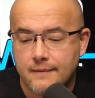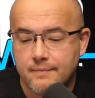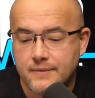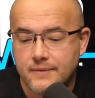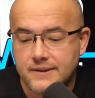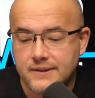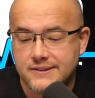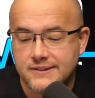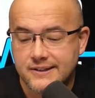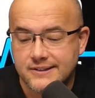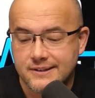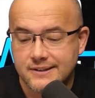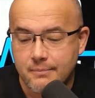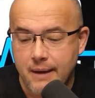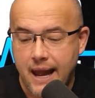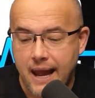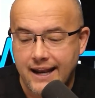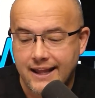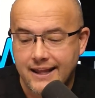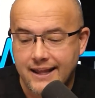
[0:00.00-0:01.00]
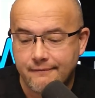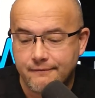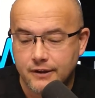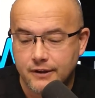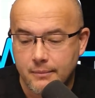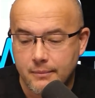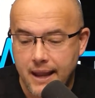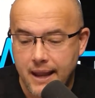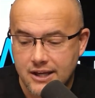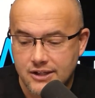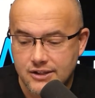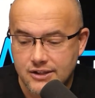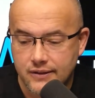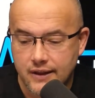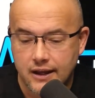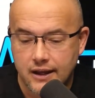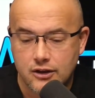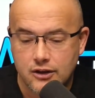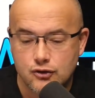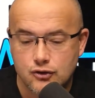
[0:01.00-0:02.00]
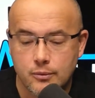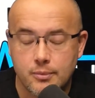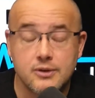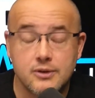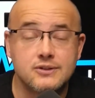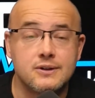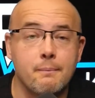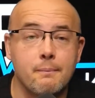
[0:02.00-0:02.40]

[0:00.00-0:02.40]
the systematic inflammation that contributes